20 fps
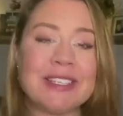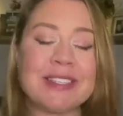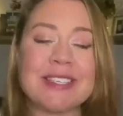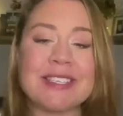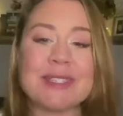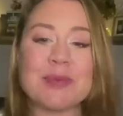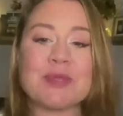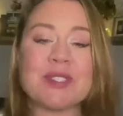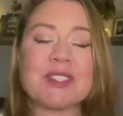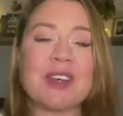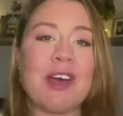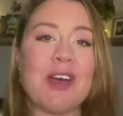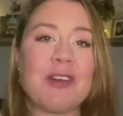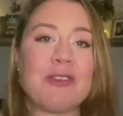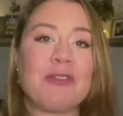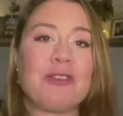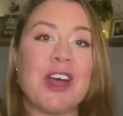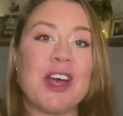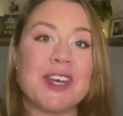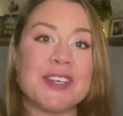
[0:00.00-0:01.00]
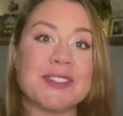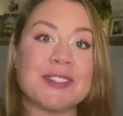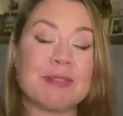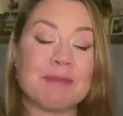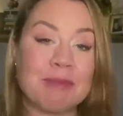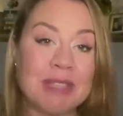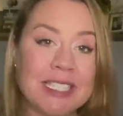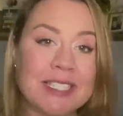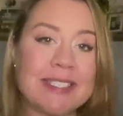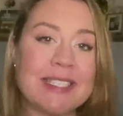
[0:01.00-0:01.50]
this was her first
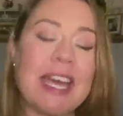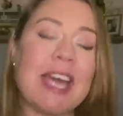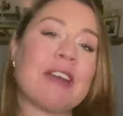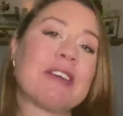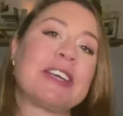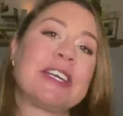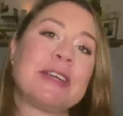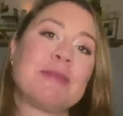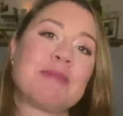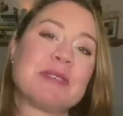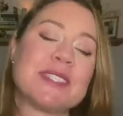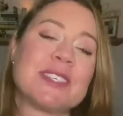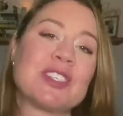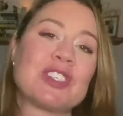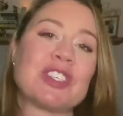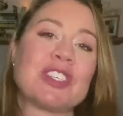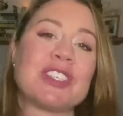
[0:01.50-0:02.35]
military position